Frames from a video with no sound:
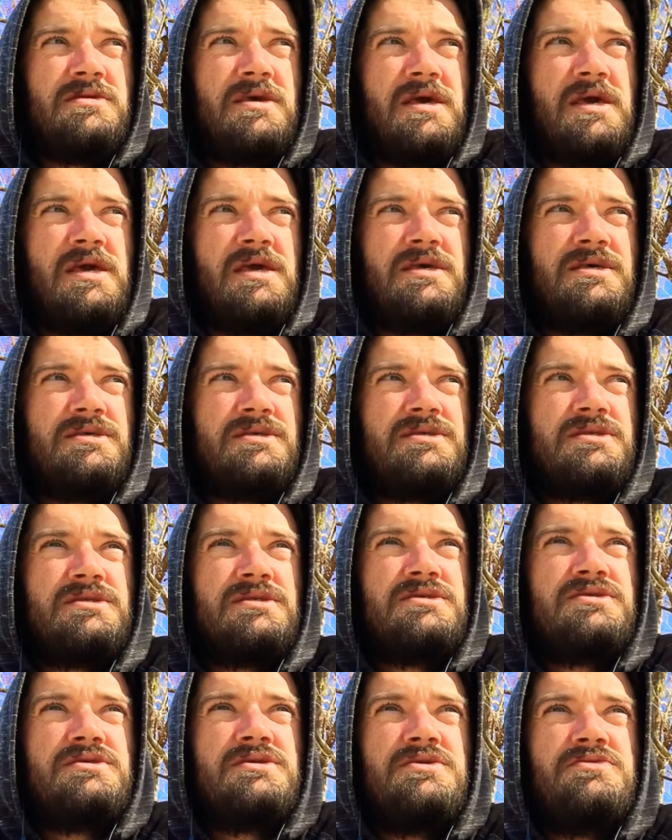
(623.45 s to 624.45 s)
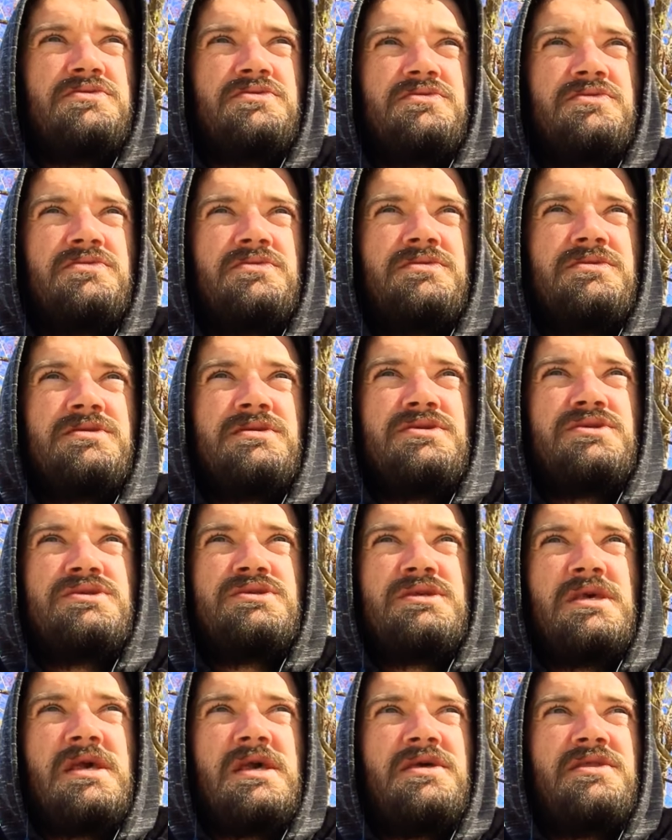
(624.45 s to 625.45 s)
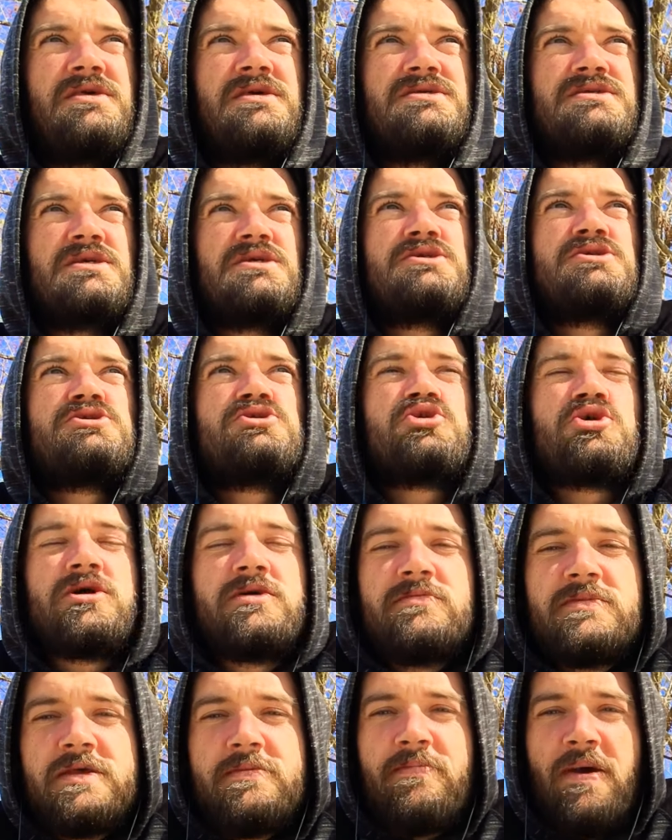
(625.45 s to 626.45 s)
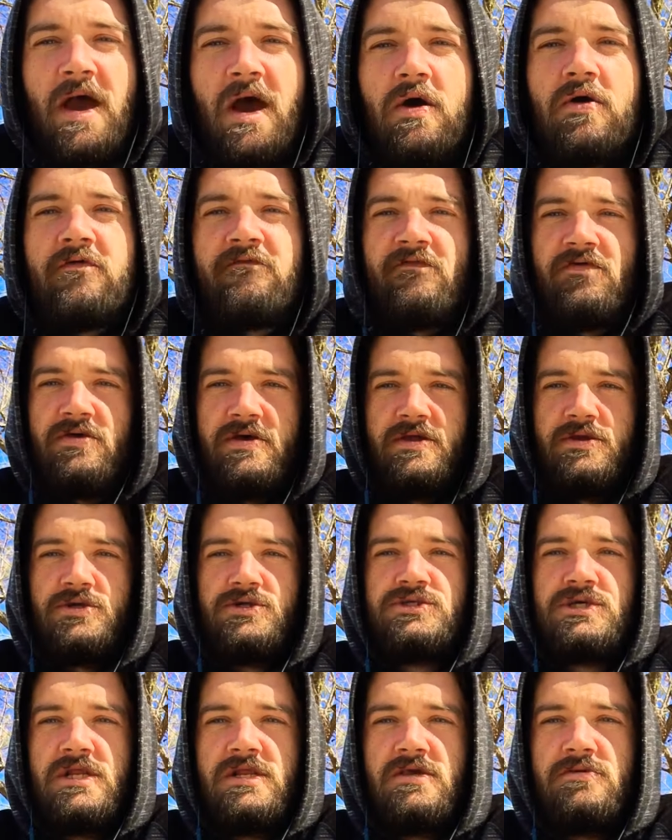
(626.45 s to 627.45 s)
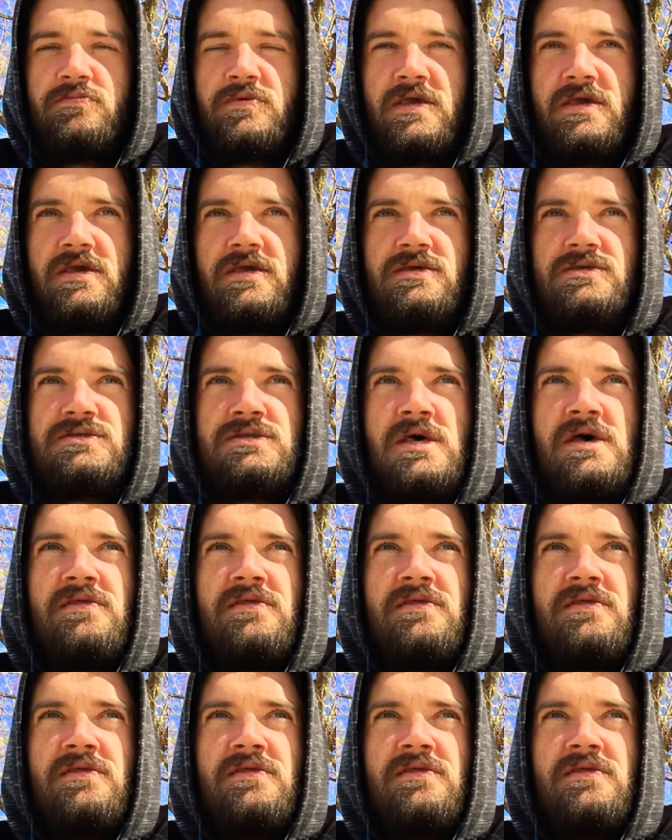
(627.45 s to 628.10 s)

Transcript: is to see these extremely powerful energetic beings